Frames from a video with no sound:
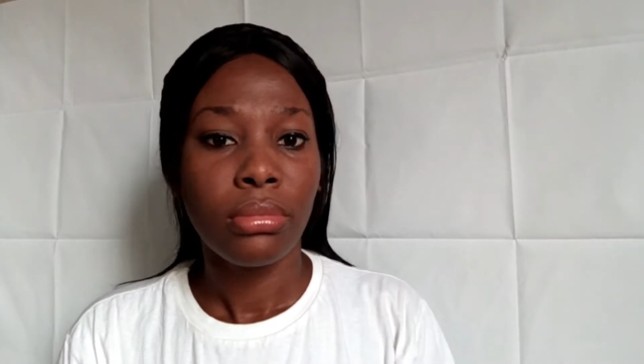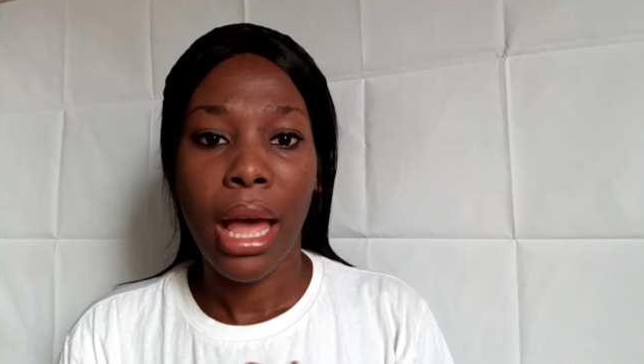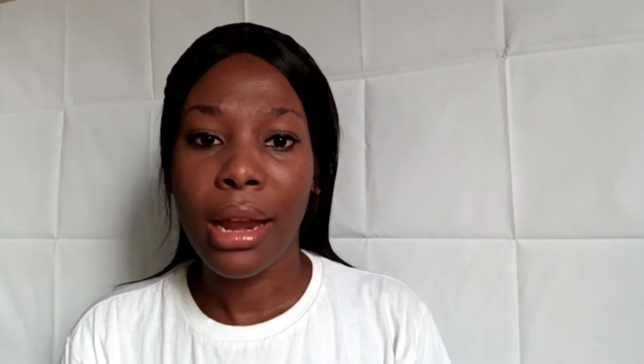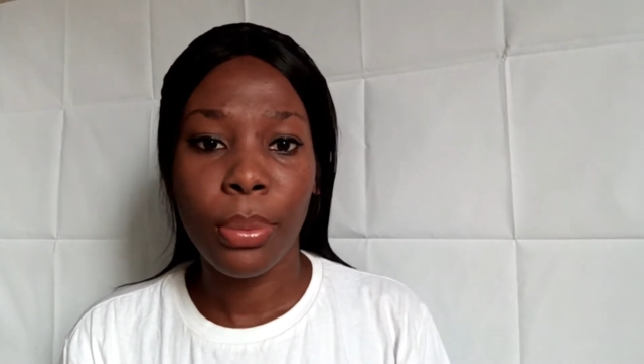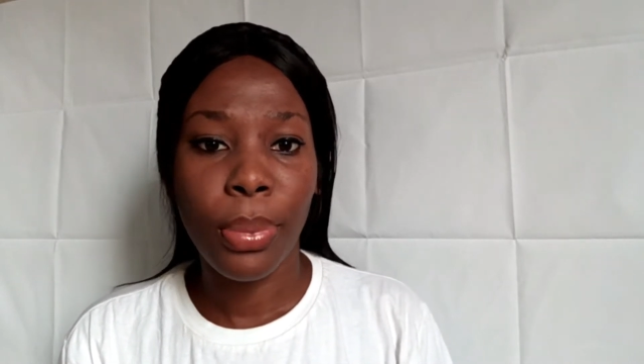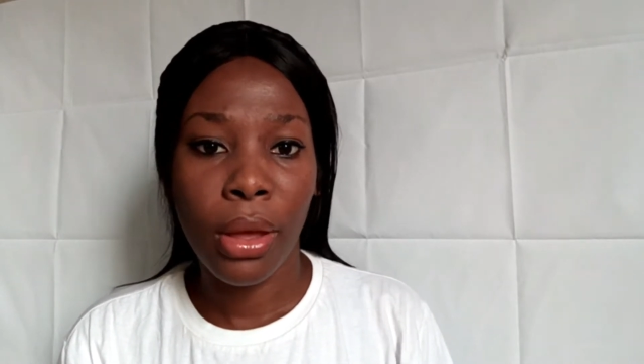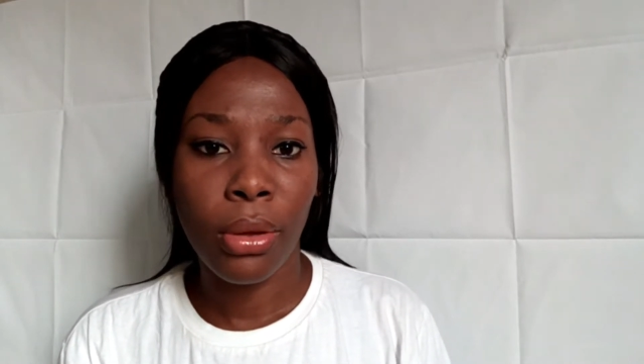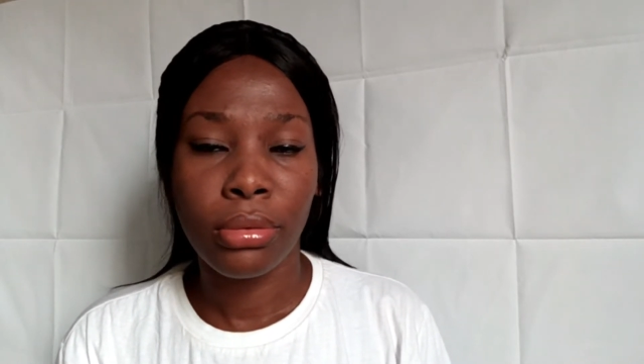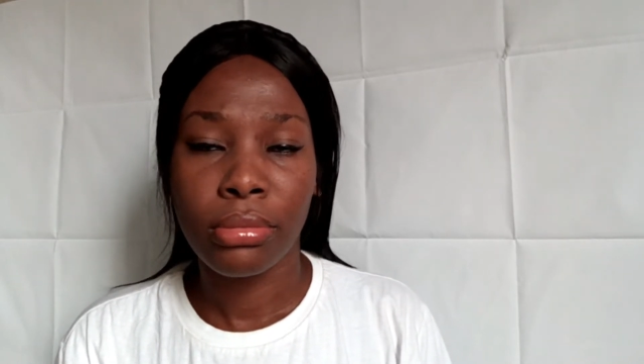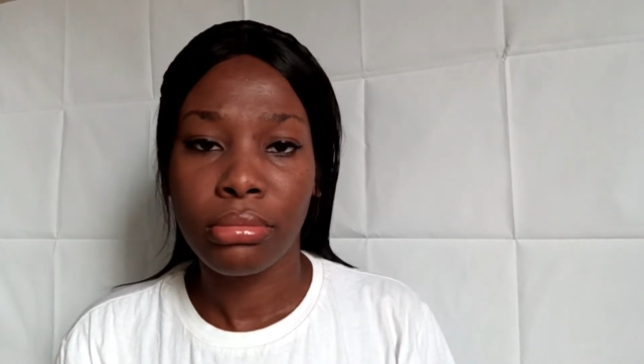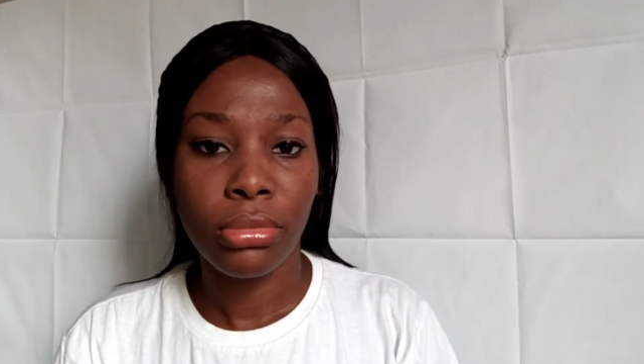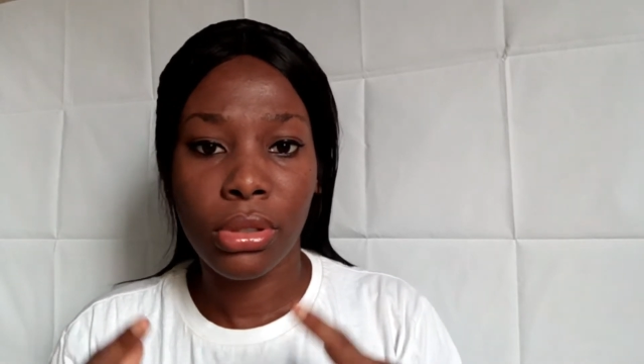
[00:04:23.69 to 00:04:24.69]

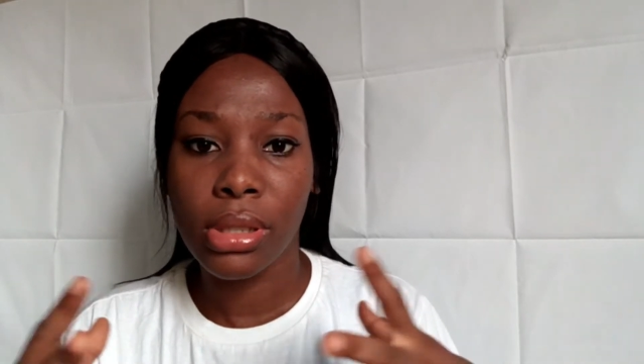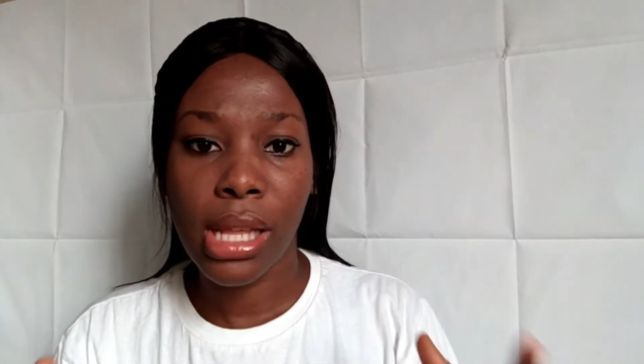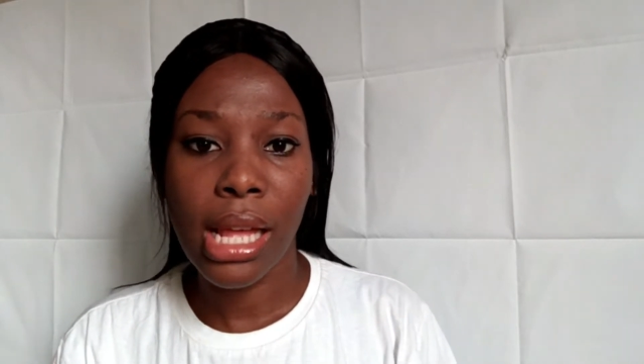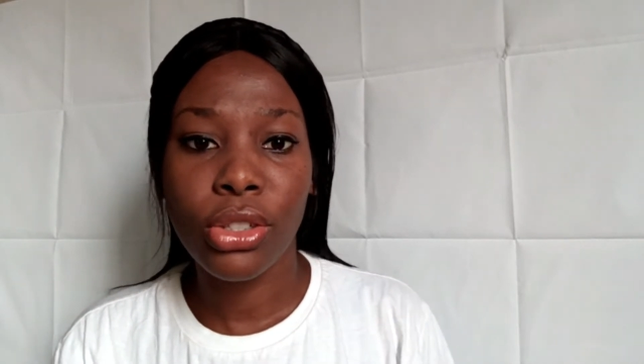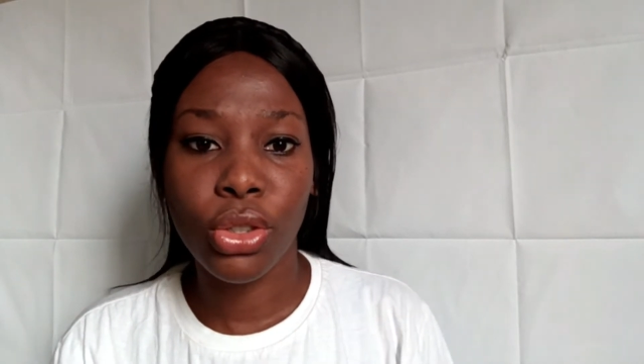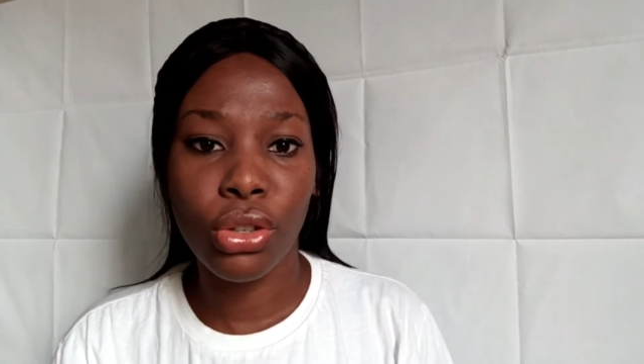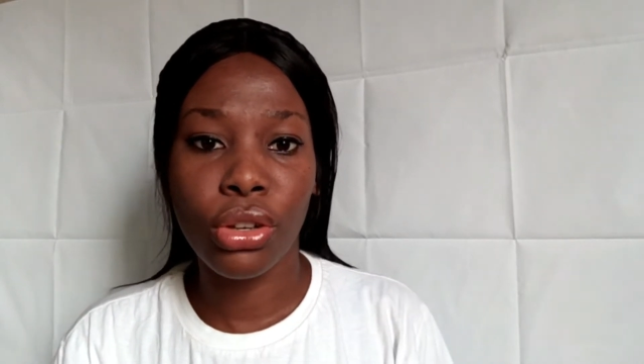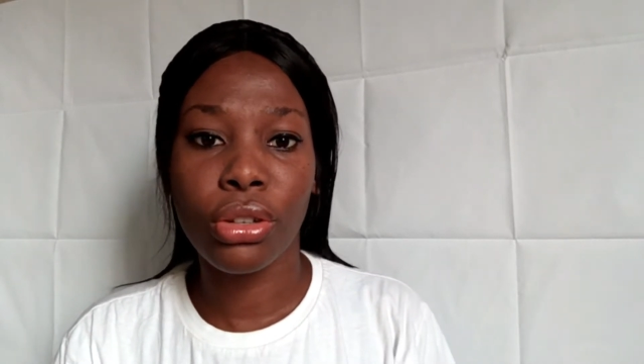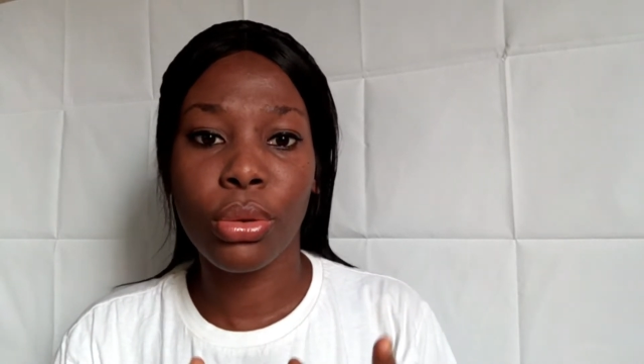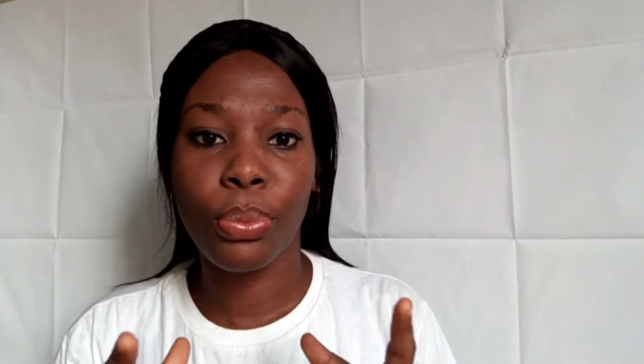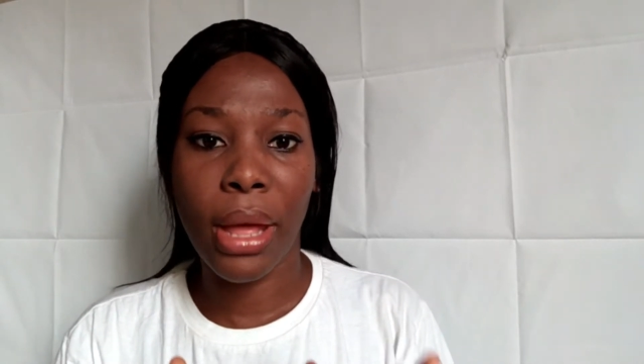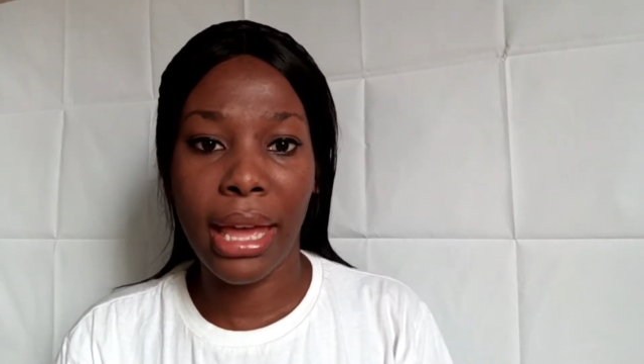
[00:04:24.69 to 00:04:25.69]
Annabelle, you said you're going
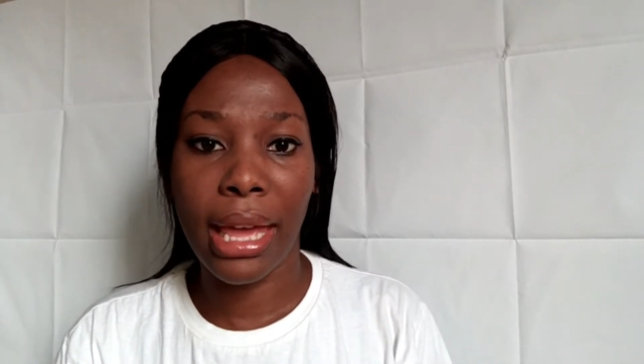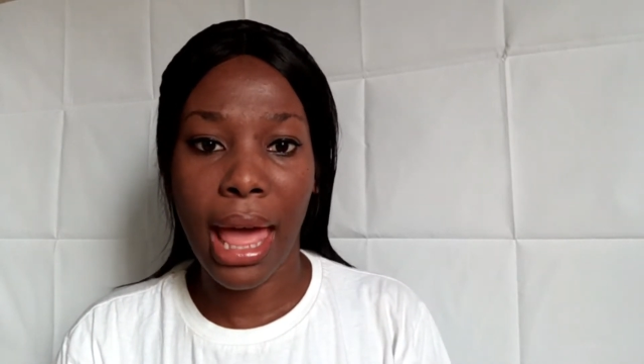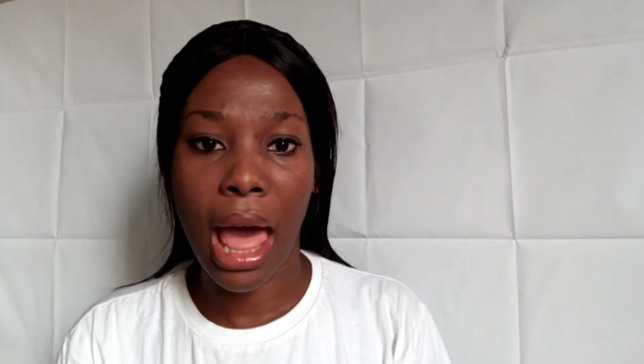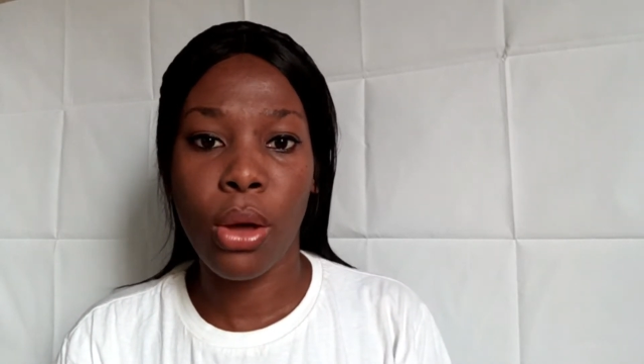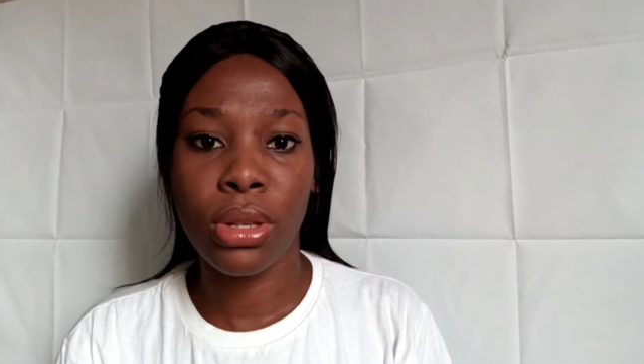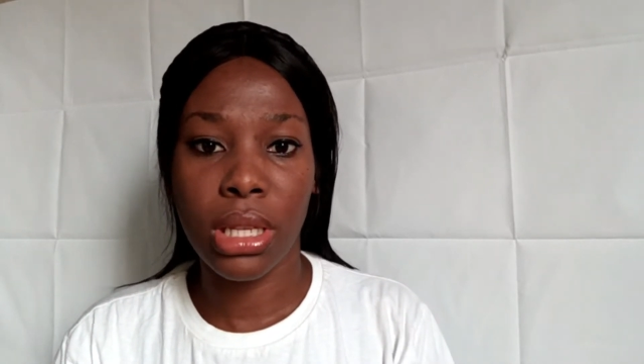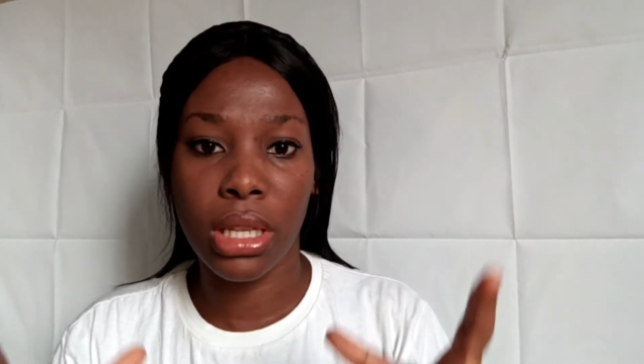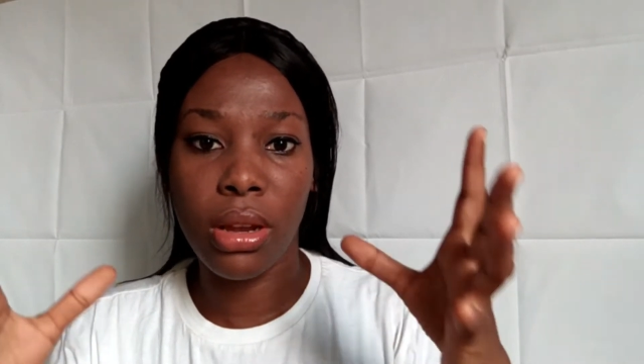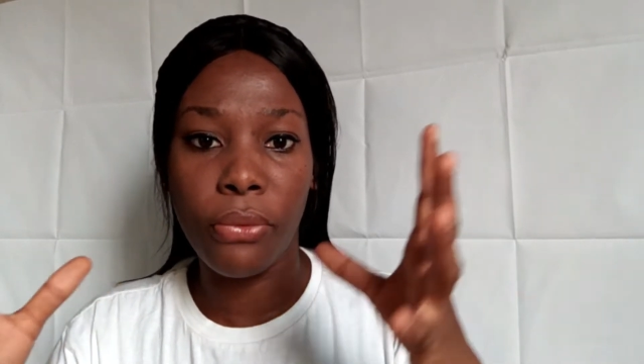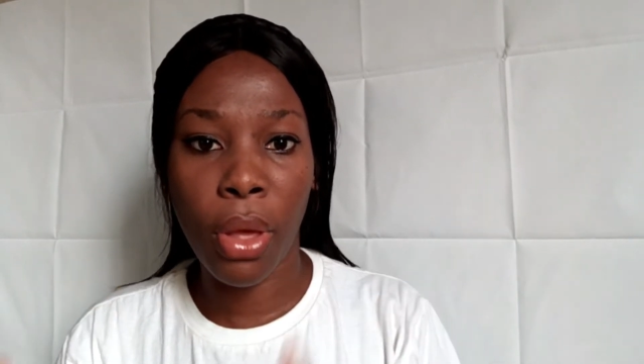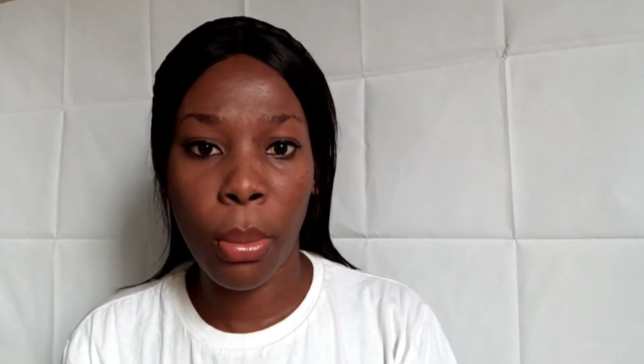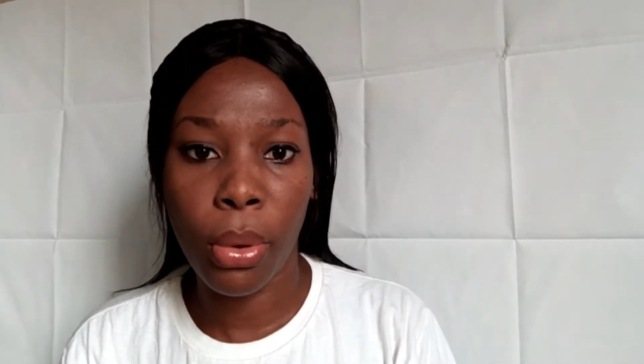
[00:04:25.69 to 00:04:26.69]
to buy a house in
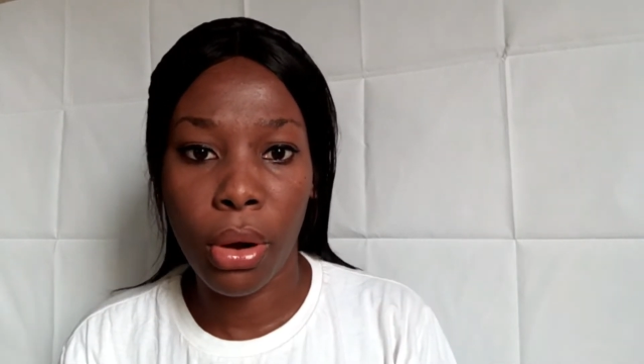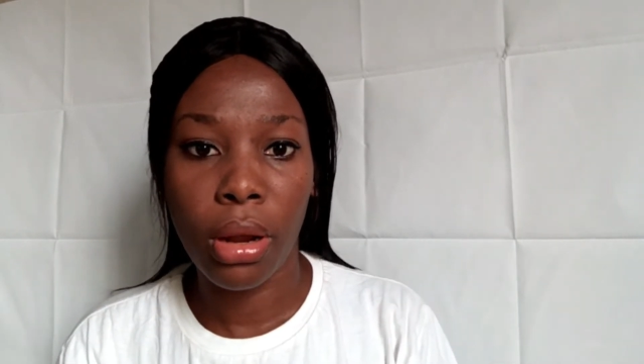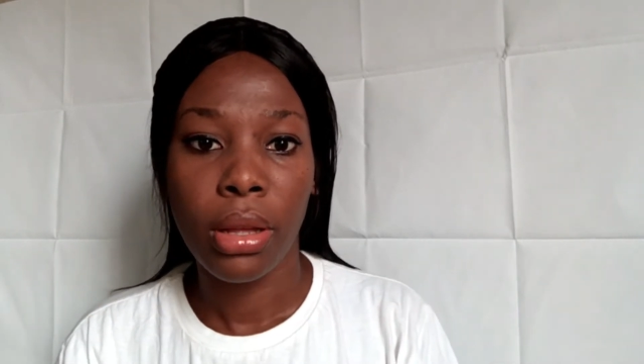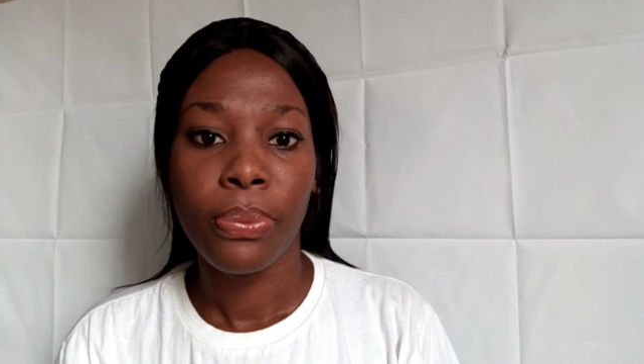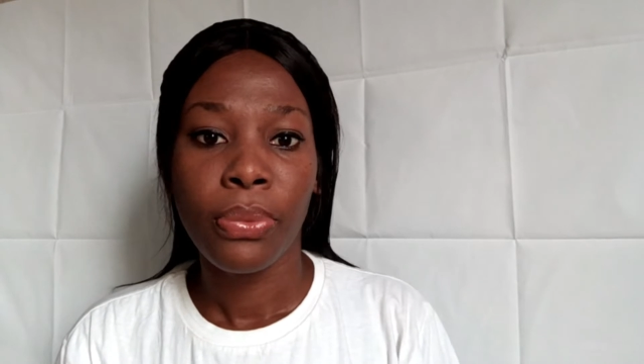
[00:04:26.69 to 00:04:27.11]
November.